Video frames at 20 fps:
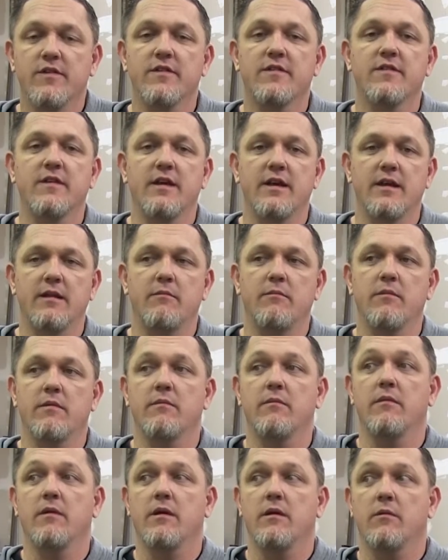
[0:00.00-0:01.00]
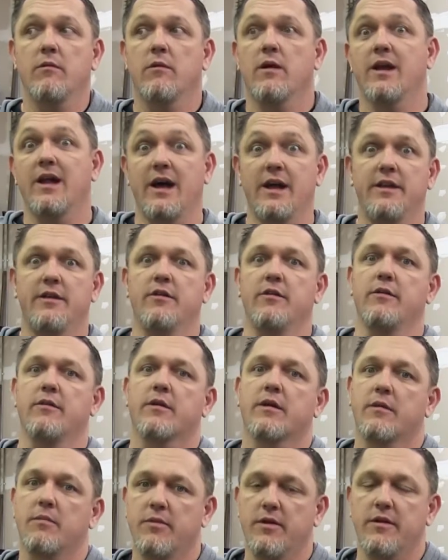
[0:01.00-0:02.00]
this in what I do,
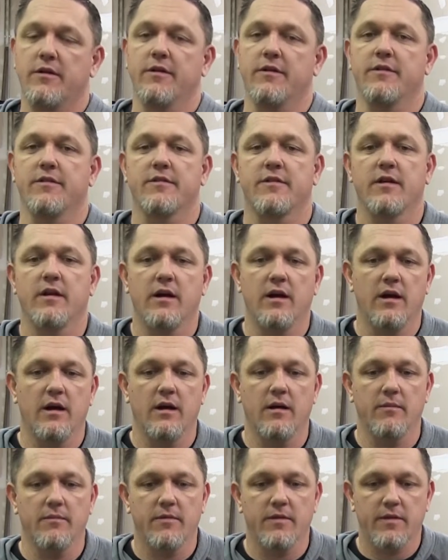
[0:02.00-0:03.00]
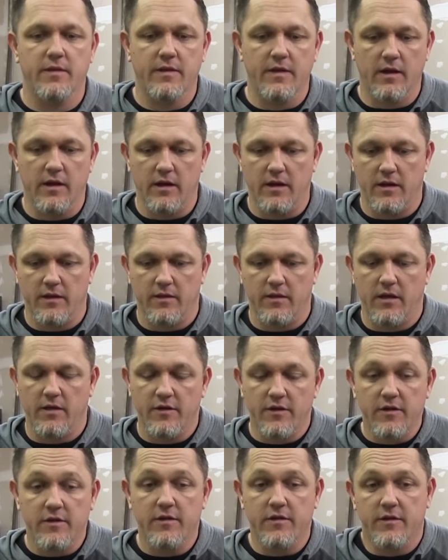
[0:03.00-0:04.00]
computers.
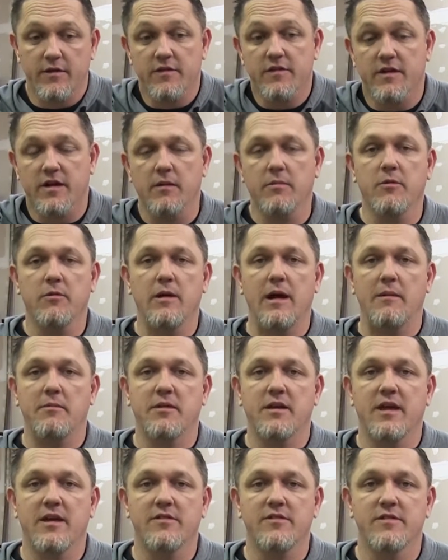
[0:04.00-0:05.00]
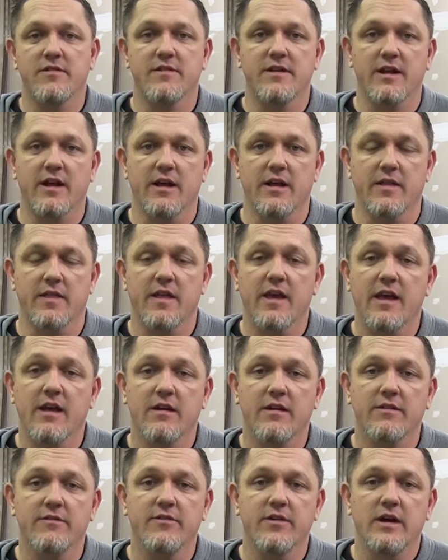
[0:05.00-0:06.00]
There's a couple applications that I could think
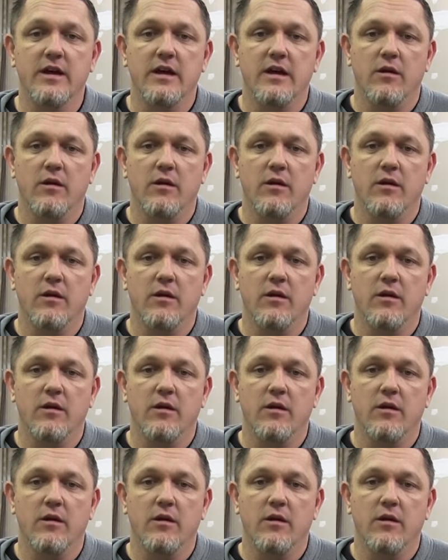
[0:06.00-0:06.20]
of.